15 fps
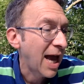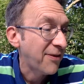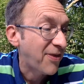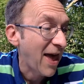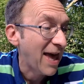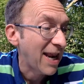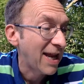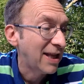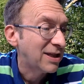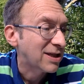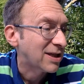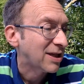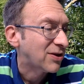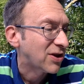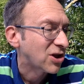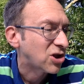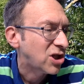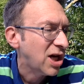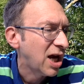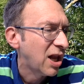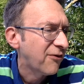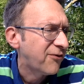At that instant, the
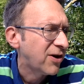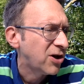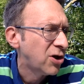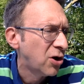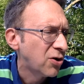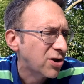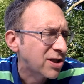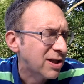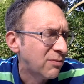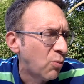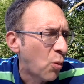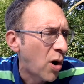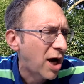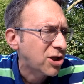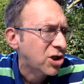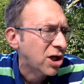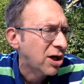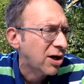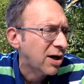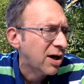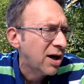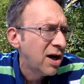she-elephant noticed him watching her.
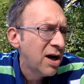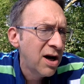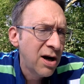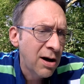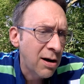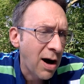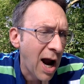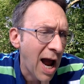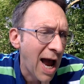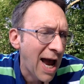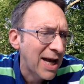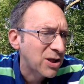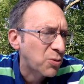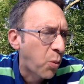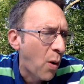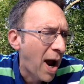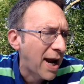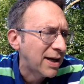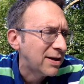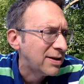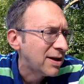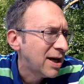Her eyes
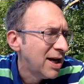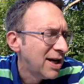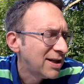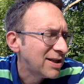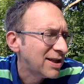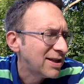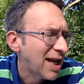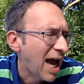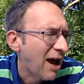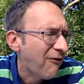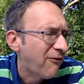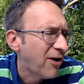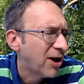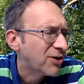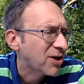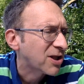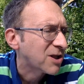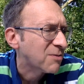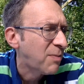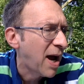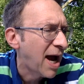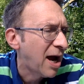widened. Tendai felt a
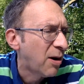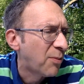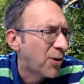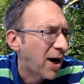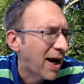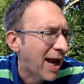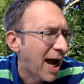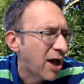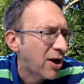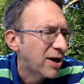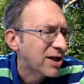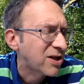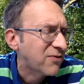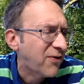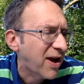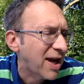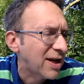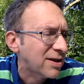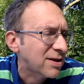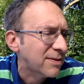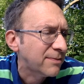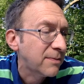smile break out on his
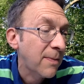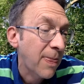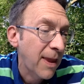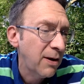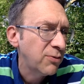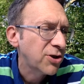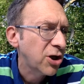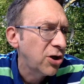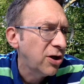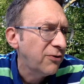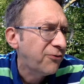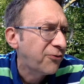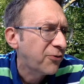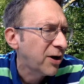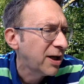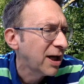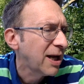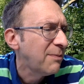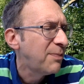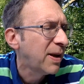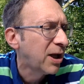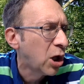face. It was a good,
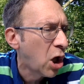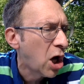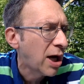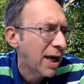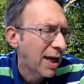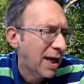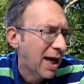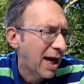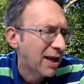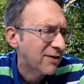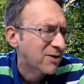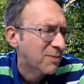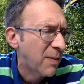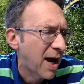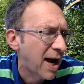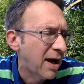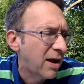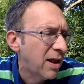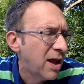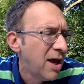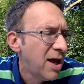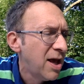friendly, belonging kind of smile.
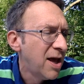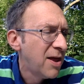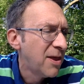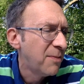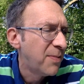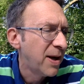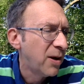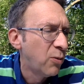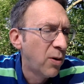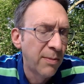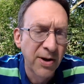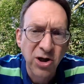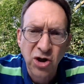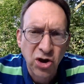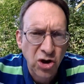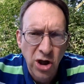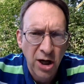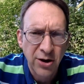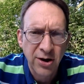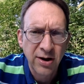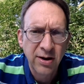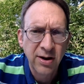The big woman
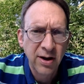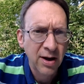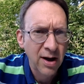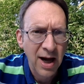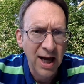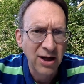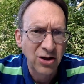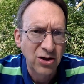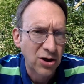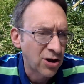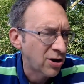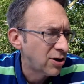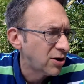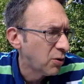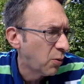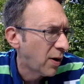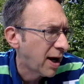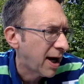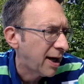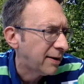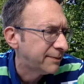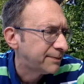shuddered and turned
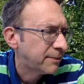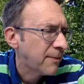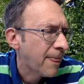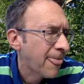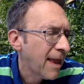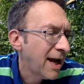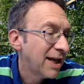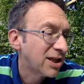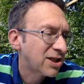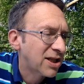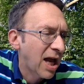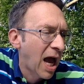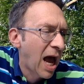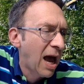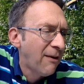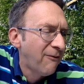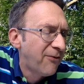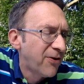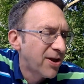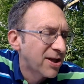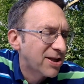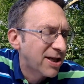away. "It's time
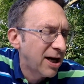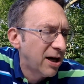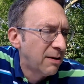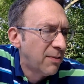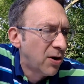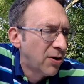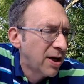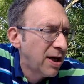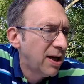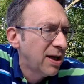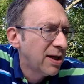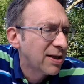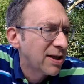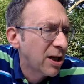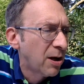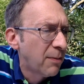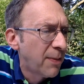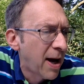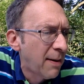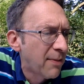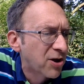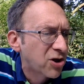for the ceremony," said
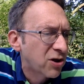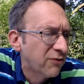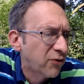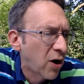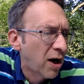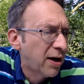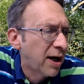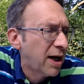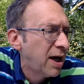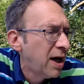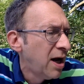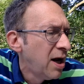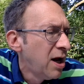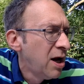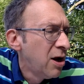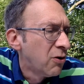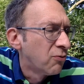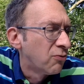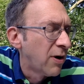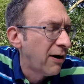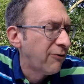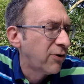Obama Shavari.
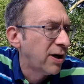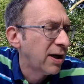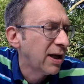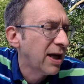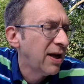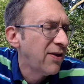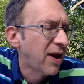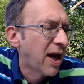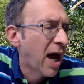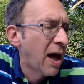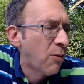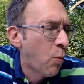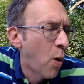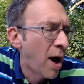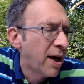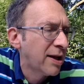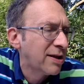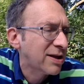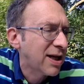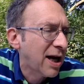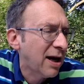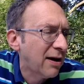Reverently, the
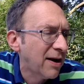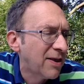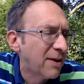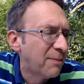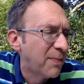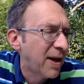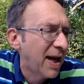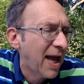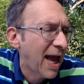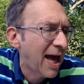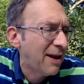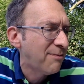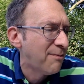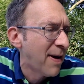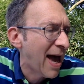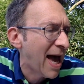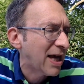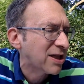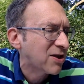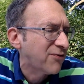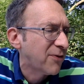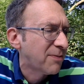Gondwanans carried the big head
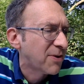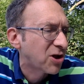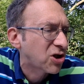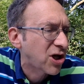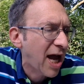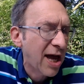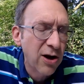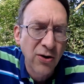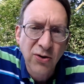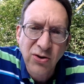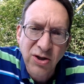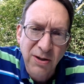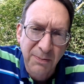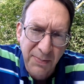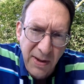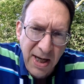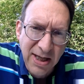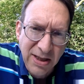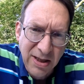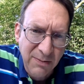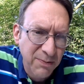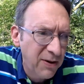mask from the shadows to
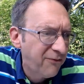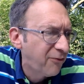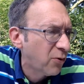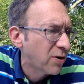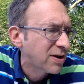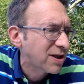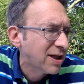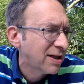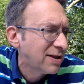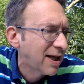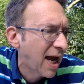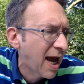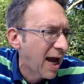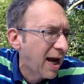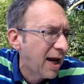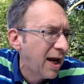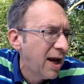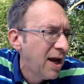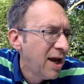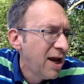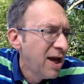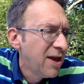place it before
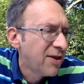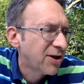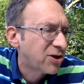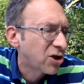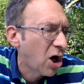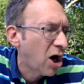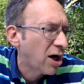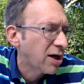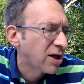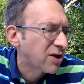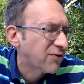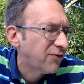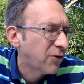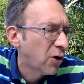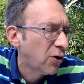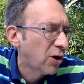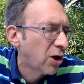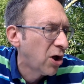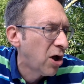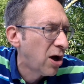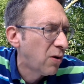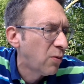Tendai. The darkness flowed
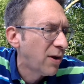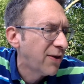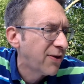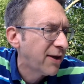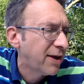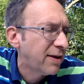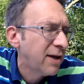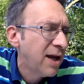along with it.